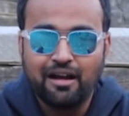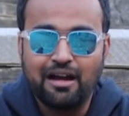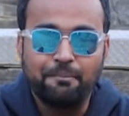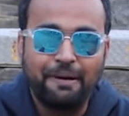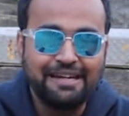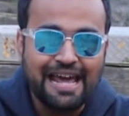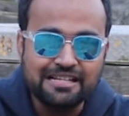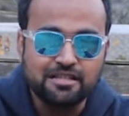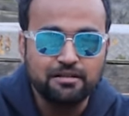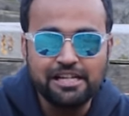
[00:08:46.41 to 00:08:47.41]
But
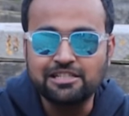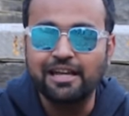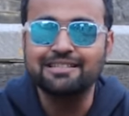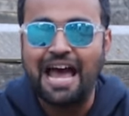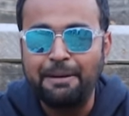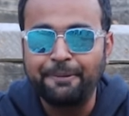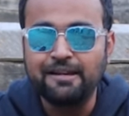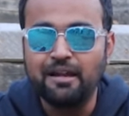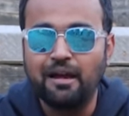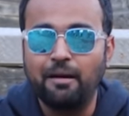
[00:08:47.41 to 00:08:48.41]
yes, these things
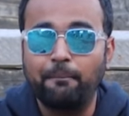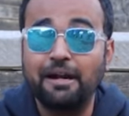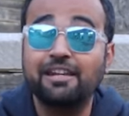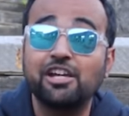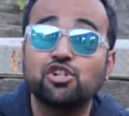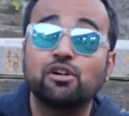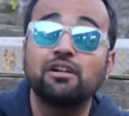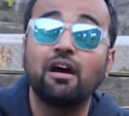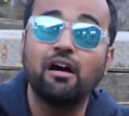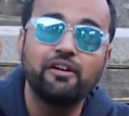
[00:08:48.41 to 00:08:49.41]
happen, but you should
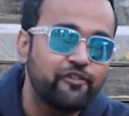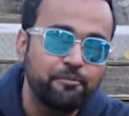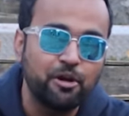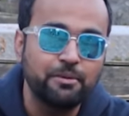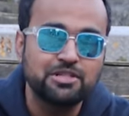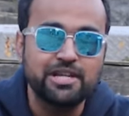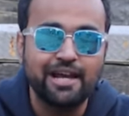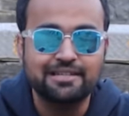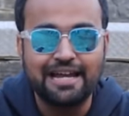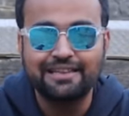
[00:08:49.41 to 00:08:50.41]
learn from your mistakes.